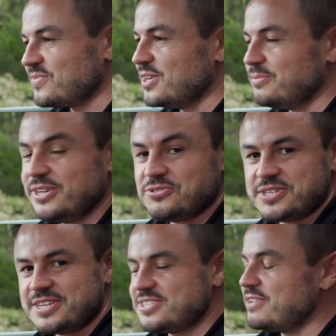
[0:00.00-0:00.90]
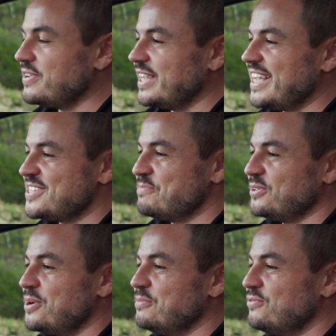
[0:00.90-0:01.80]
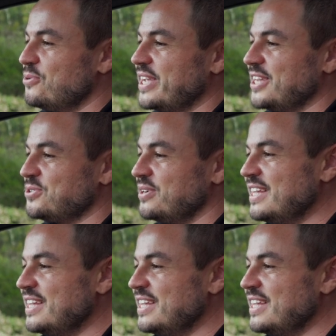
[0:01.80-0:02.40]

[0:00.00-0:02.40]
It'll be interesting. See if you can guess it below before we get to it.